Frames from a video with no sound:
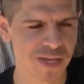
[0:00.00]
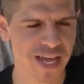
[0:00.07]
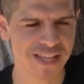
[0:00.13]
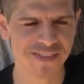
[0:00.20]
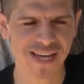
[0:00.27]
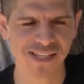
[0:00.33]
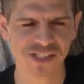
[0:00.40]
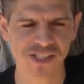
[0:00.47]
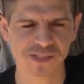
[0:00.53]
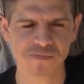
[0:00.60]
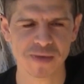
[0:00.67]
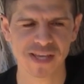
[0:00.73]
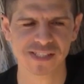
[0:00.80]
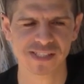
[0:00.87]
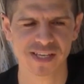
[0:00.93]
And that just
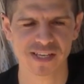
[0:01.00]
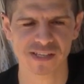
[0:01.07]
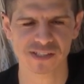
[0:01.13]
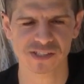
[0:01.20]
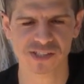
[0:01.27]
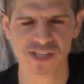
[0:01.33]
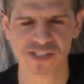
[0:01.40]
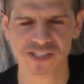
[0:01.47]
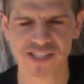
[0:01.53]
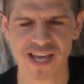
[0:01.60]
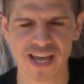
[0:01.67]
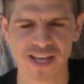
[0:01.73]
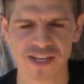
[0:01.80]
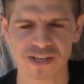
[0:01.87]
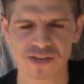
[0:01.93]
makes it such
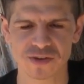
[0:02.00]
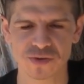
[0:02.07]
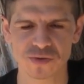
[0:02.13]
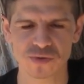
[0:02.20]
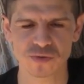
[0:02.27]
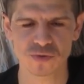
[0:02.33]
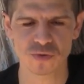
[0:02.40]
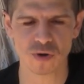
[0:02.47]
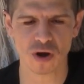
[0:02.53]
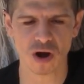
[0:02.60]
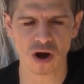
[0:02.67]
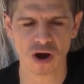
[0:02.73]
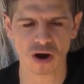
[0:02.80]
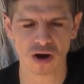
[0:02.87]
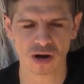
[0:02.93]
that you
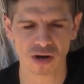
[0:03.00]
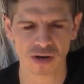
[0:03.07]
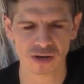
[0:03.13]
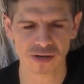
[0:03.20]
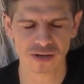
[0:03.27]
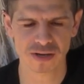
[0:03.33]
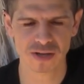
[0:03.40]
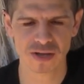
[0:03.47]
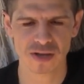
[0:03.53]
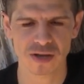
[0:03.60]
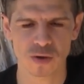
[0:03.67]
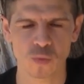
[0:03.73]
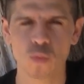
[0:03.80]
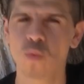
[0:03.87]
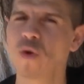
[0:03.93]
are
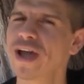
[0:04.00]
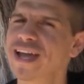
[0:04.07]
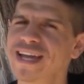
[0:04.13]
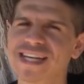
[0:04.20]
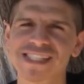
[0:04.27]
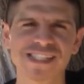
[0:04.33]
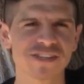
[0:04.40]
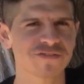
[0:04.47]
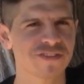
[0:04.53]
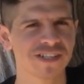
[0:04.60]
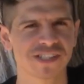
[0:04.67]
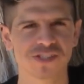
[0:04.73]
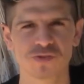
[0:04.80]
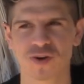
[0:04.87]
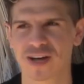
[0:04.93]
way
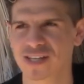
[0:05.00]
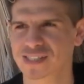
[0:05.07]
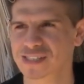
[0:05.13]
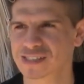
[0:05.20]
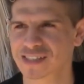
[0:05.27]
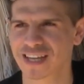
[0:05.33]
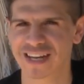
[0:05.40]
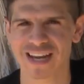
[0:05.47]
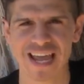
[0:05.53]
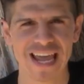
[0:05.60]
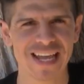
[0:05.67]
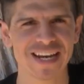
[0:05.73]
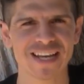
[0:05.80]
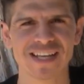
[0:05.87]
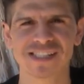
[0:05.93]
different to us than
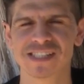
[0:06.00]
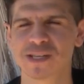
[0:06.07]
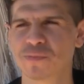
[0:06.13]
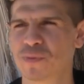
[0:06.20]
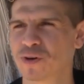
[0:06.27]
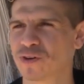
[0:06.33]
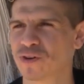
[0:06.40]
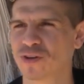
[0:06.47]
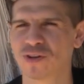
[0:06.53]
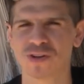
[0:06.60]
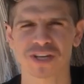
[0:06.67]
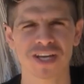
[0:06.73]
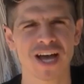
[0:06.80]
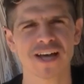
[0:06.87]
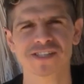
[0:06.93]
any
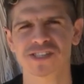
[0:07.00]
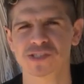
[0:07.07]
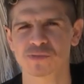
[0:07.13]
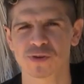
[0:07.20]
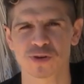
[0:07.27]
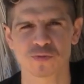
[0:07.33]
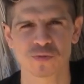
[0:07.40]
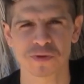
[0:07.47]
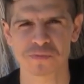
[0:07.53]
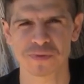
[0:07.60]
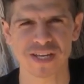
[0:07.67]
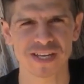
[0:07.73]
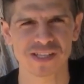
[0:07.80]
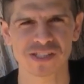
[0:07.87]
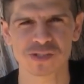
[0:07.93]
typical customer would
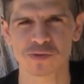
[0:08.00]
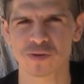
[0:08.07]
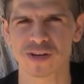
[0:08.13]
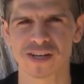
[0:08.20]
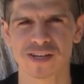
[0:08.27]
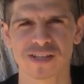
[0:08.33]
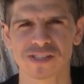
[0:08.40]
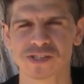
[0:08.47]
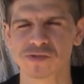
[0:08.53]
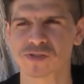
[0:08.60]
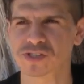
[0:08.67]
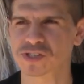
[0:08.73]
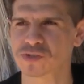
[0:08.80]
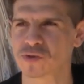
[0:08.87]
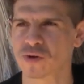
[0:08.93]
be to a
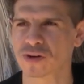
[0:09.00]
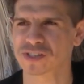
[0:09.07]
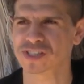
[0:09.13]
store.